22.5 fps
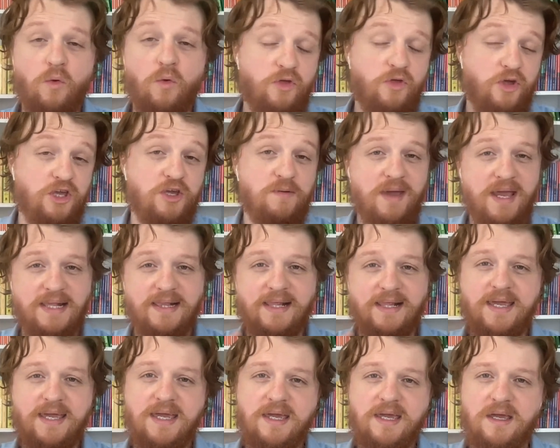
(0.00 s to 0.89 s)
or the
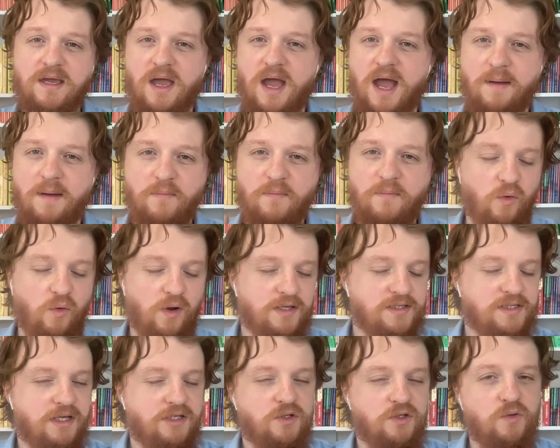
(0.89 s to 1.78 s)
Humane League, an
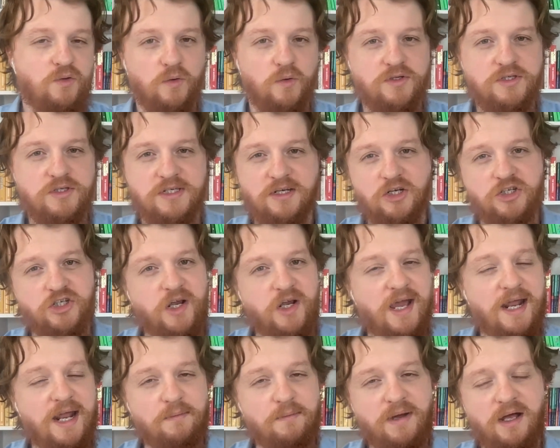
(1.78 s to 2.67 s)
organization called
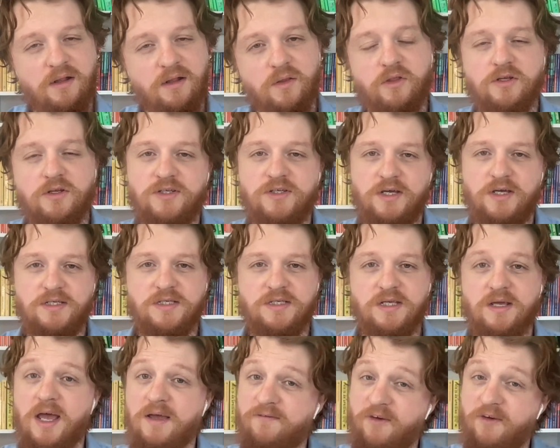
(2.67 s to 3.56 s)
Synergie Animal that
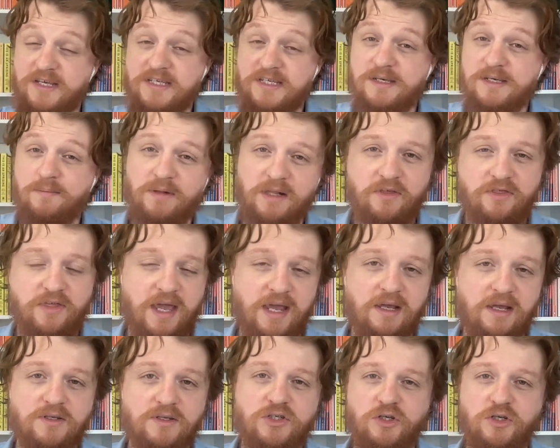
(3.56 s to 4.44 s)
does a very similar
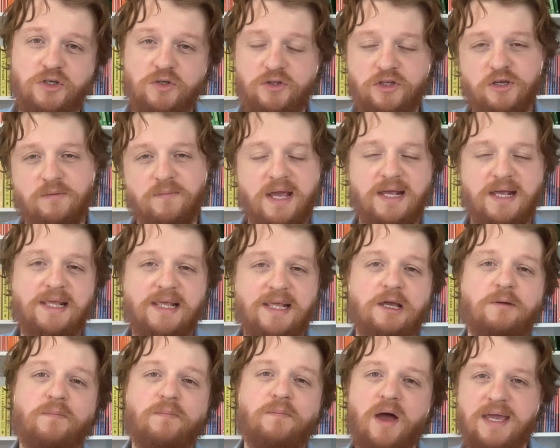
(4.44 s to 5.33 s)
thing to the Humane
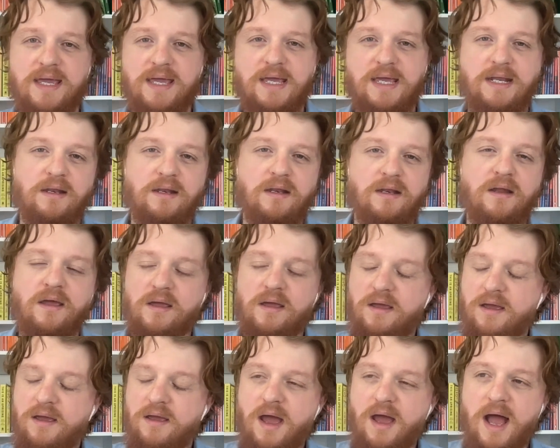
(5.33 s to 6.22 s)
League, but in
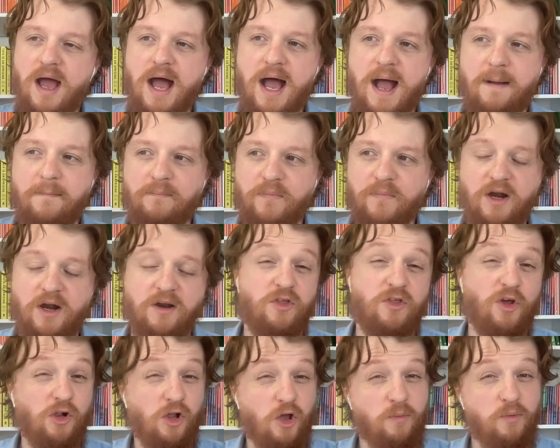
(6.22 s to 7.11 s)
kind
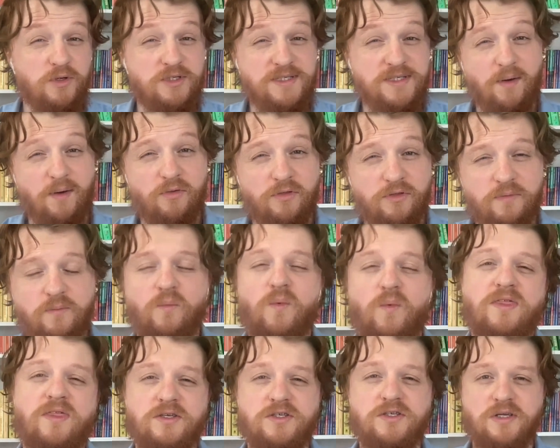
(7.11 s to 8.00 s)
of the global south,
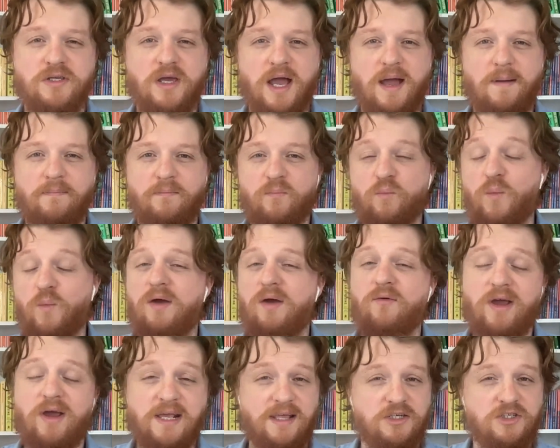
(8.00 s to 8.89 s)
where there's
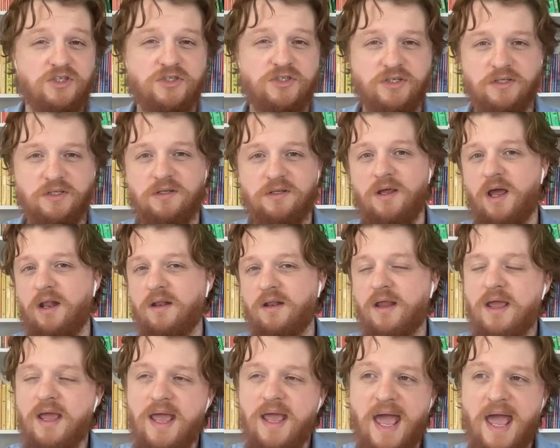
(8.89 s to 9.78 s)
where regulations
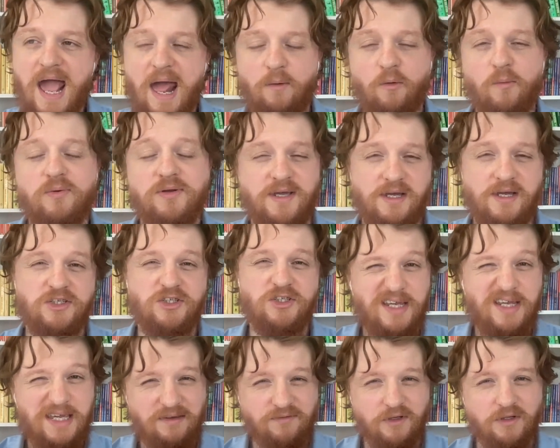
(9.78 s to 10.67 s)
and animal
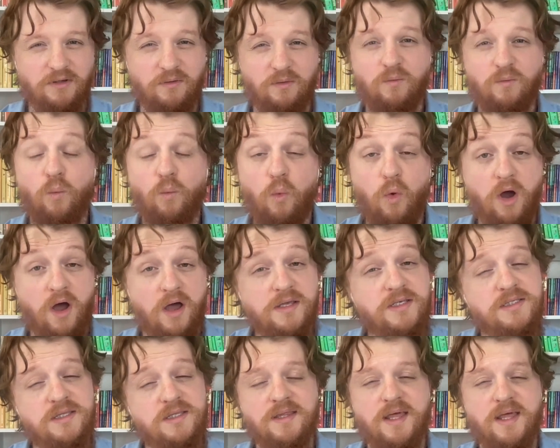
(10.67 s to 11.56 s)
protections are even
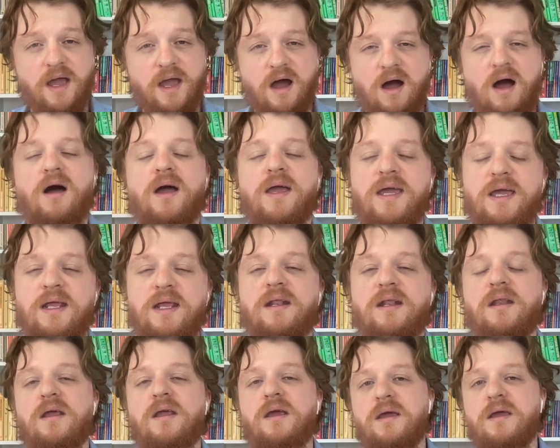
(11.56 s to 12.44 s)
worse than they are
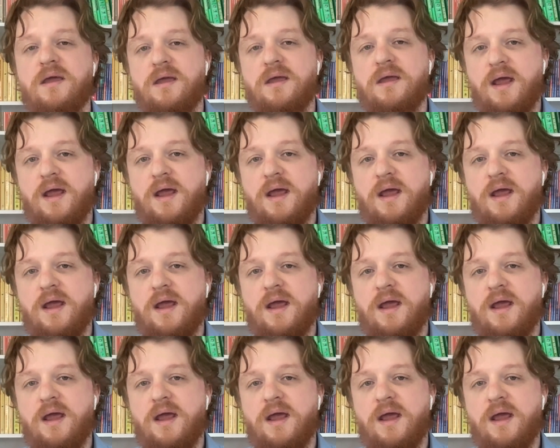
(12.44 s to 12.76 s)
in